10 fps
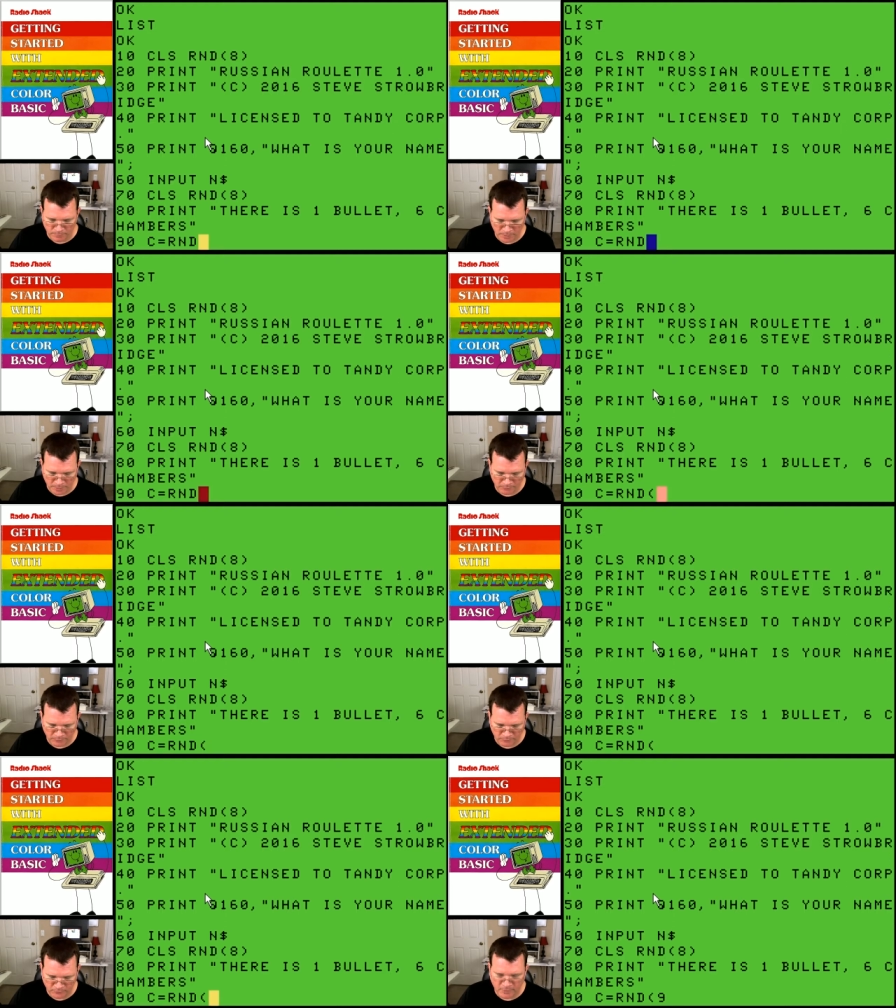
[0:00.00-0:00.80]
Because
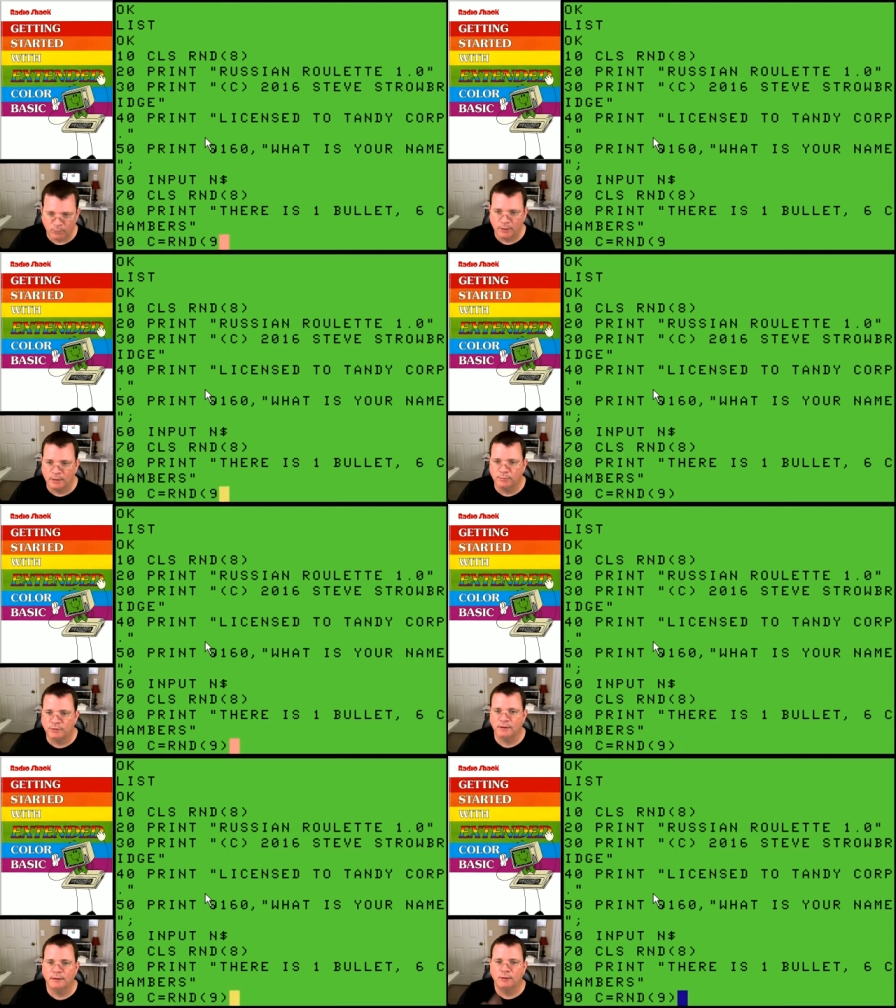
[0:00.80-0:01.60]
this is how we're going to
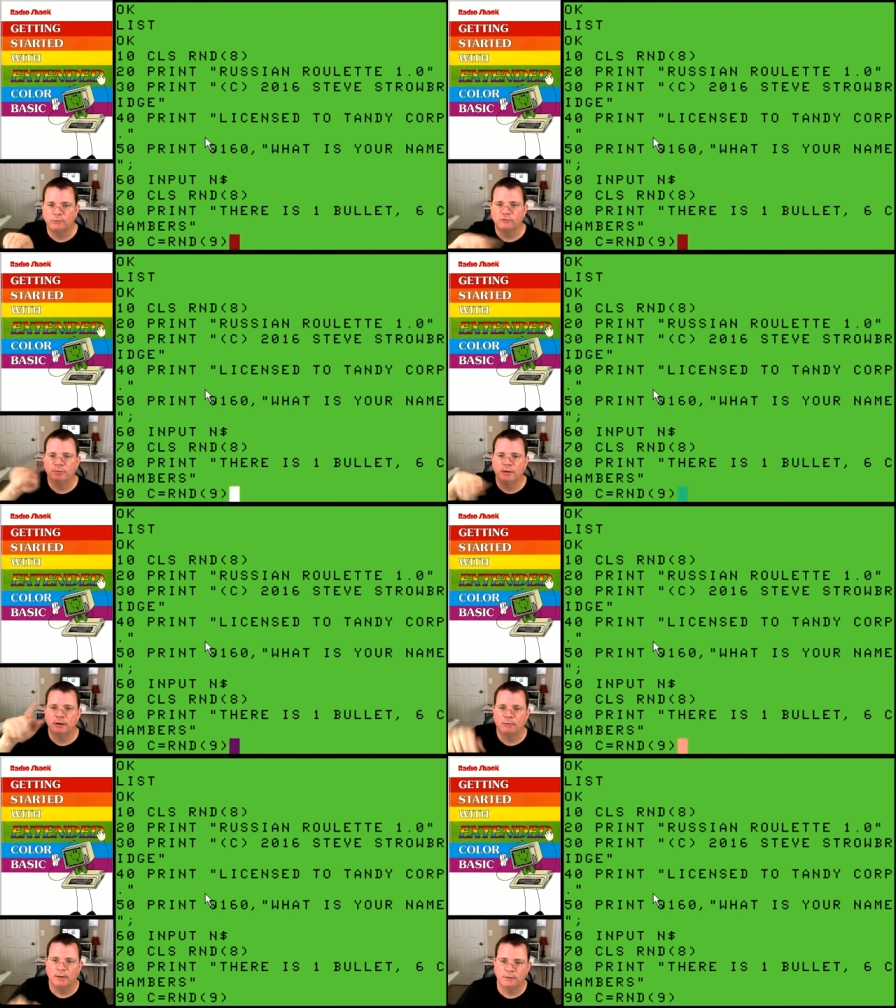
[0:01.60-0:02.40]
pretend like we're spinning
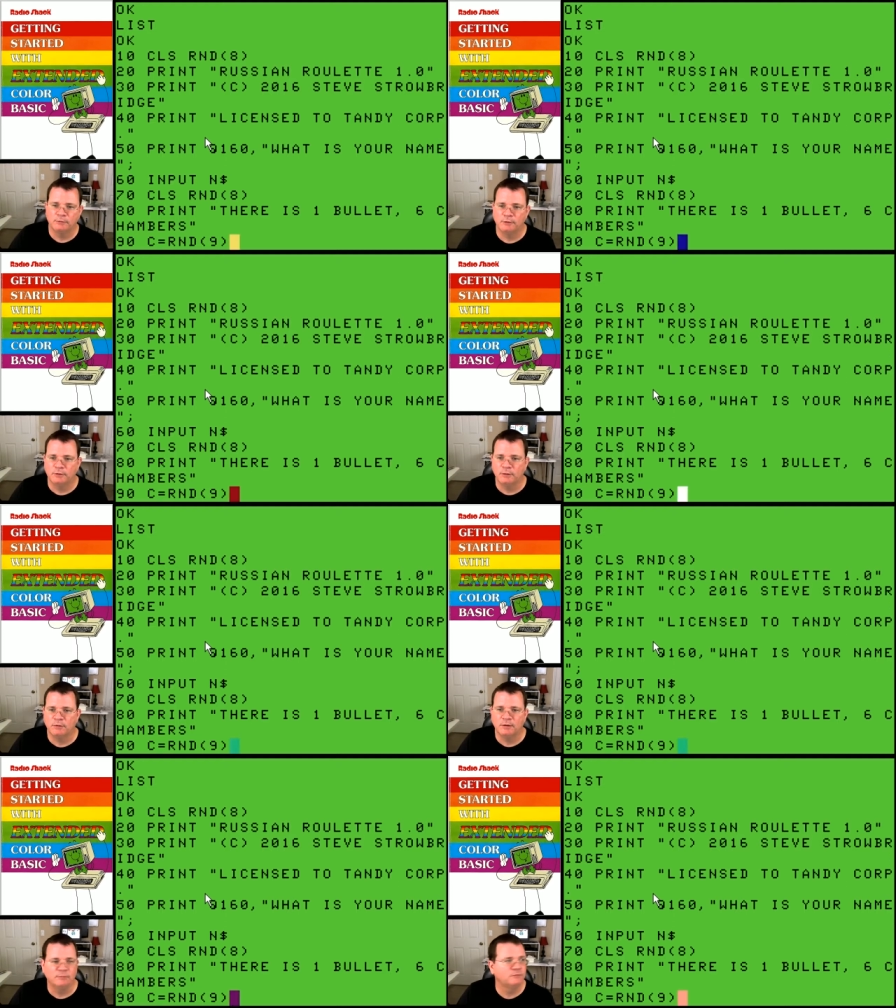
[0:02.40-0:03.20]
it around a certain number
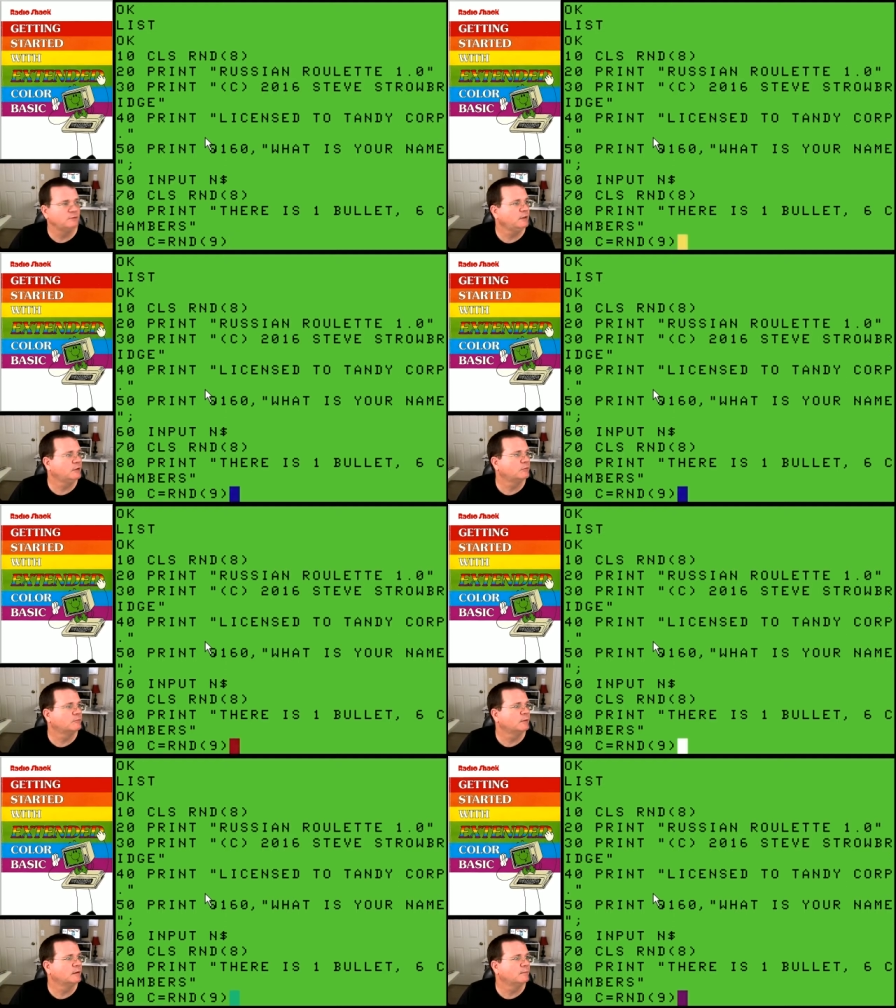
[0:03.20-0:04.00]
of times. C equals
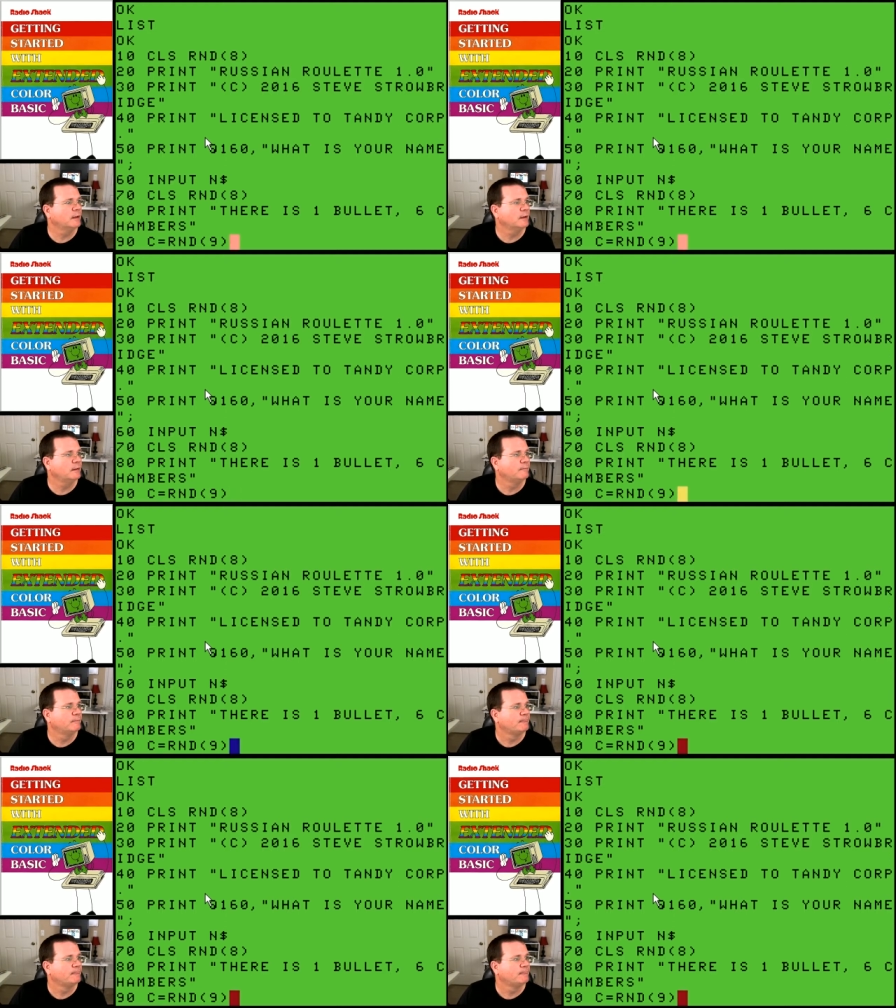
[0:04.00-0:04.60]
random nine.